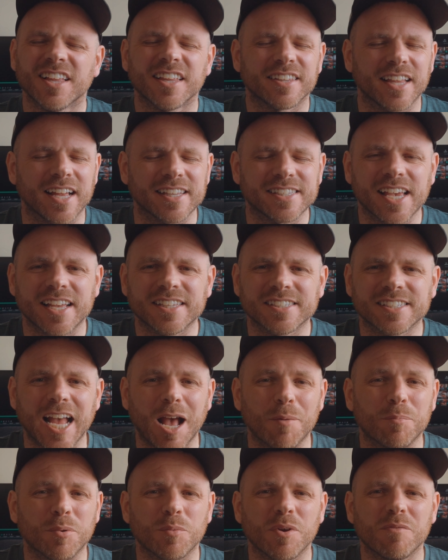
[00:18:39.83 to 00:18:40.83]
That tends to
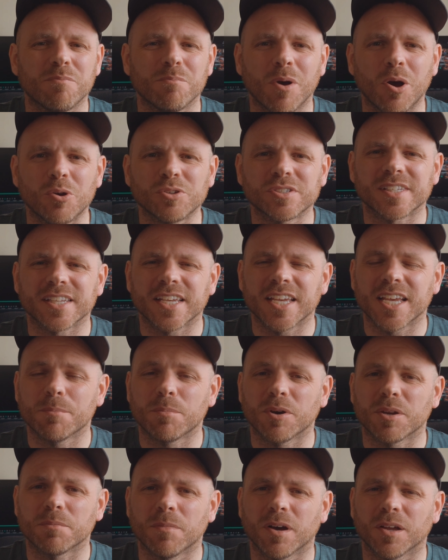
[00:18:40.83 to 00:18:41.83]
happen with most
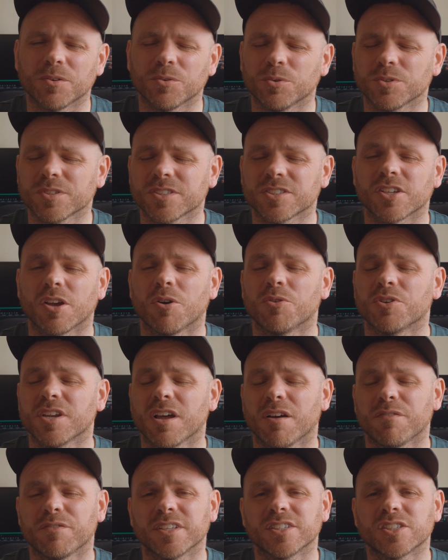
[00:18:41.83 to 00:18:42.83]
earbud models, so
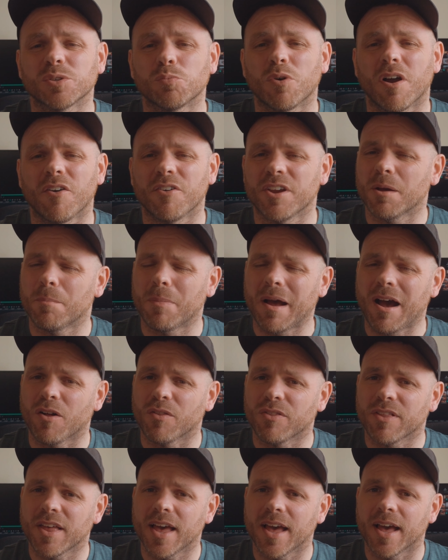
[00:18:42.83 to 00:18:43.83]
nothing to worry
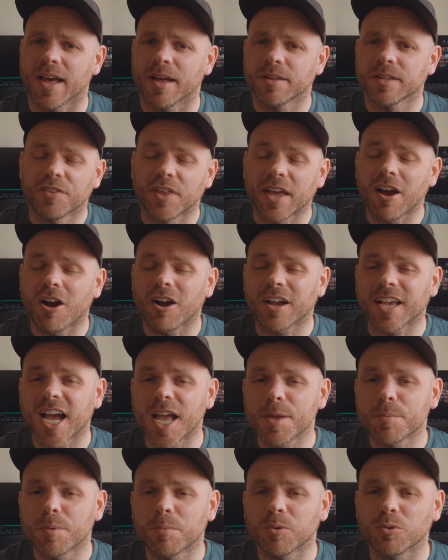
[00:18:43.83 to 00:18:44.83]
about there. They are
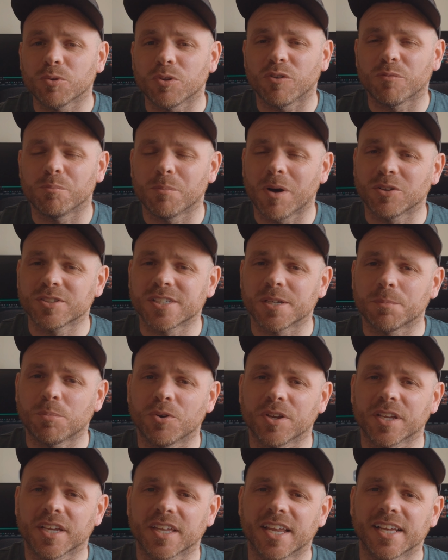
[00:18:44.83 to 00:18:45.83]
capable of
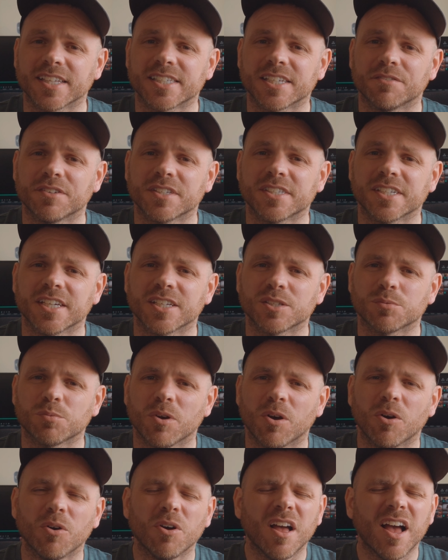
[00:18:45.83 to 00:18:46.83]
multi-point connectivity as
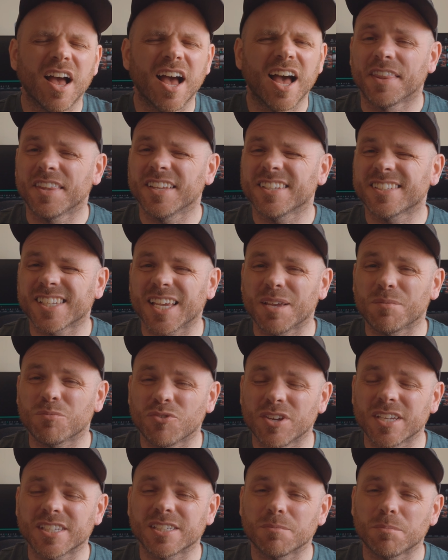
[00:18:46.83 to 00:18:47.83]
well, and this seemed
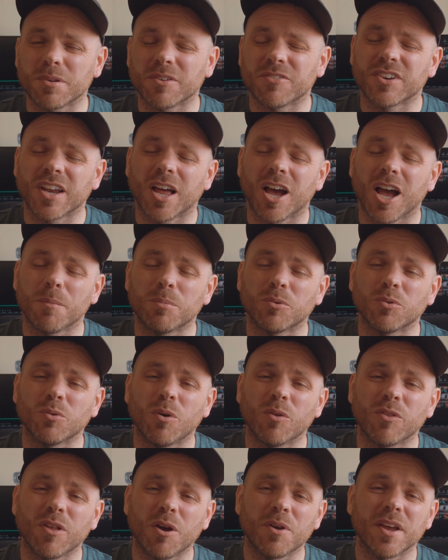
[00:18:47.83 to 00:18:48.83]
reasonably reliable,
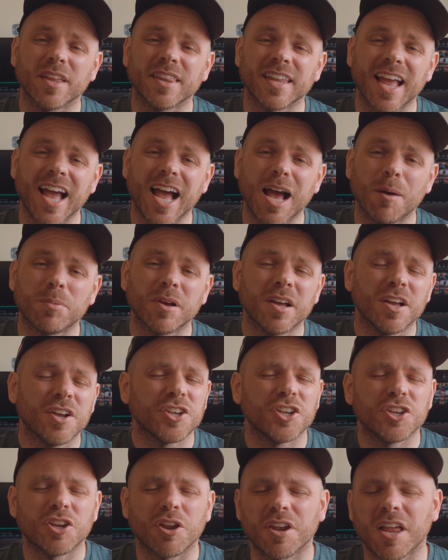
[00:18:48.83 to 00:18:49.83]
although in the app
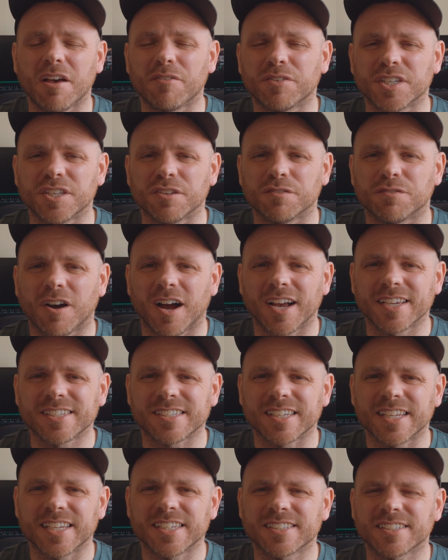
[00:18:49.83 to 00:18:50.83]
you don't have a
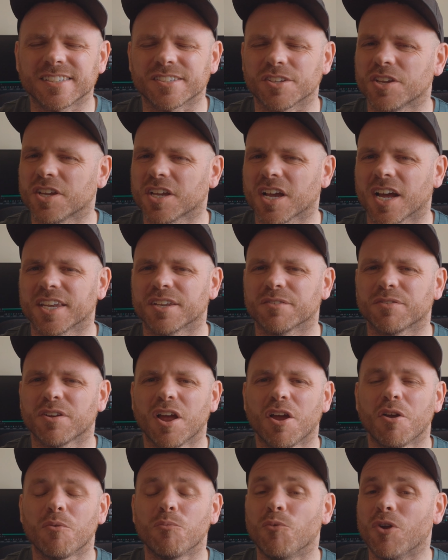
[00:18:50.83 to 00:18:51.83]
device list, so you're kind of
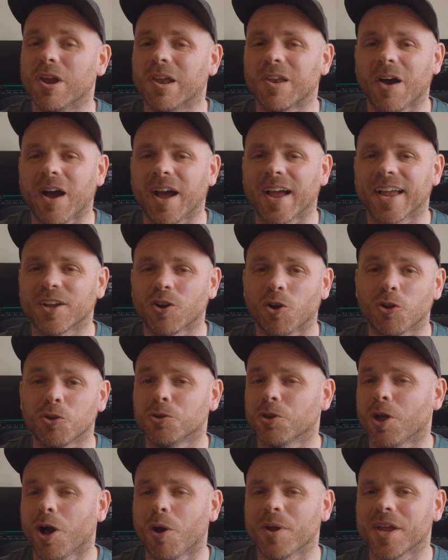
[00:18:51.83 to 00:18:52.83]
relying
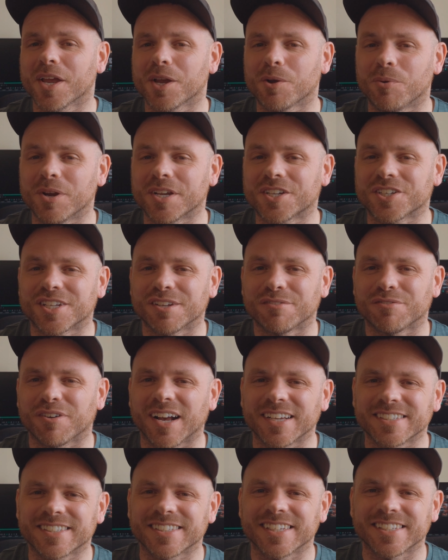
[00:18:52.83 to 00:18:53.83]
on knowing which
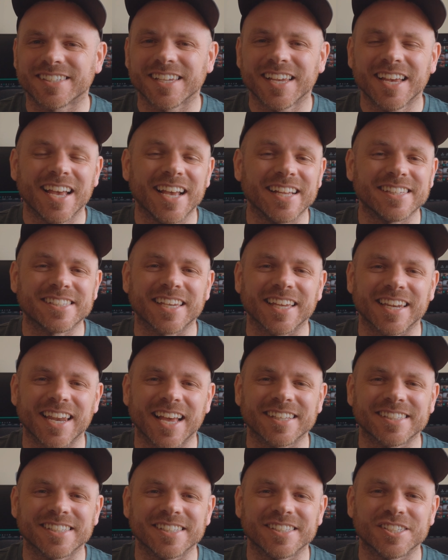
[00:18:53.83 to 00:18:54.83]
devices it's
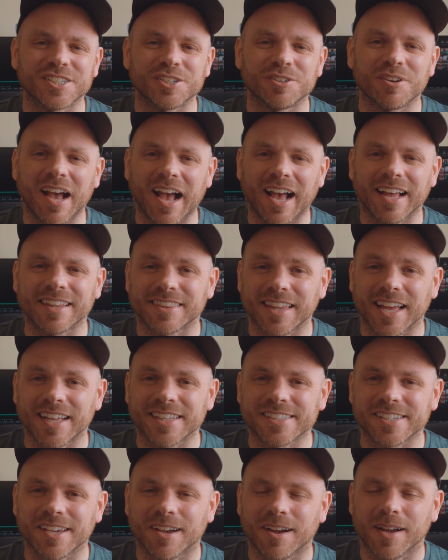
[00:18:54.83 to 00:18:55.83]
connected to at
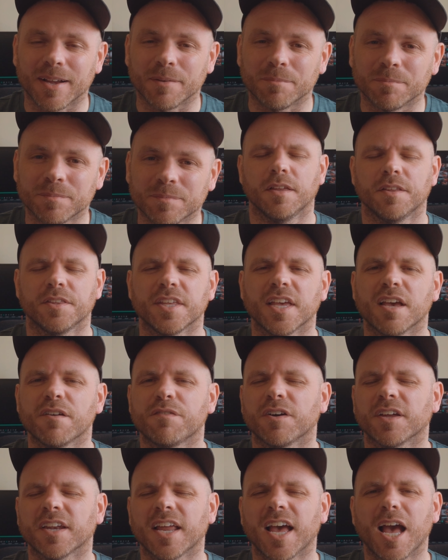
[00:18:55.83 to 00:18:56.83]
that time. The
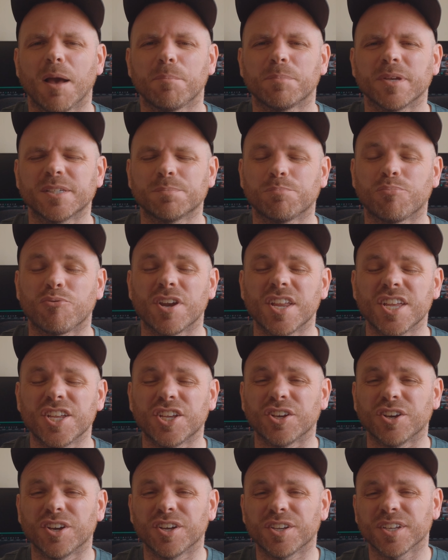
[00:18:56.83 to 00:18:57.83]
Earfun app is pretty
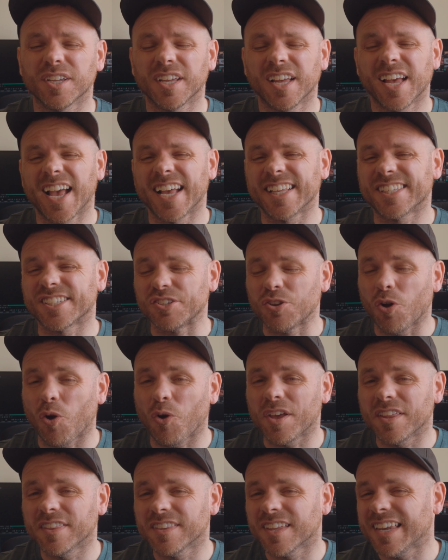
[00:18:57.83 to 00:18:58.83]
good. It's
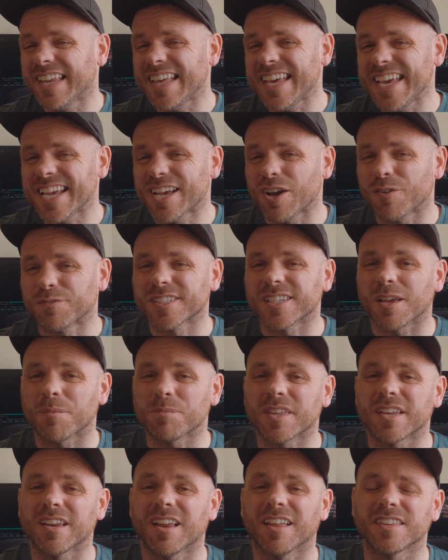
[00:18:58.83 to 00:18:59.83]
not in the league of
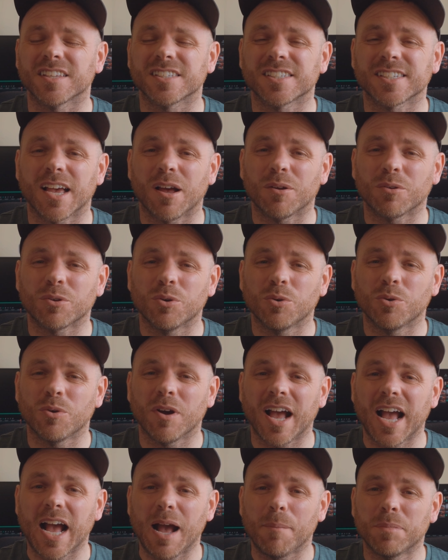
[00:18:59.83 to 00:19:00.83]
something like the Soundcore
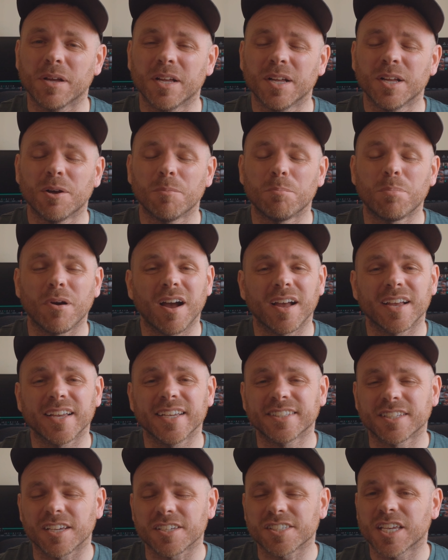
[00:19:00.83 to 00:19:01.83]
app, but
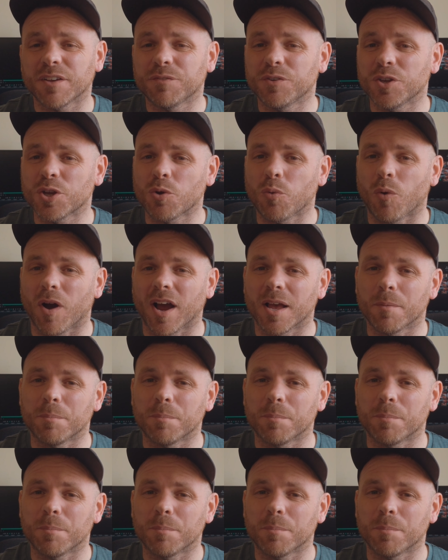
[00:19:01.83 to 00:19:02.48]
it does give you quite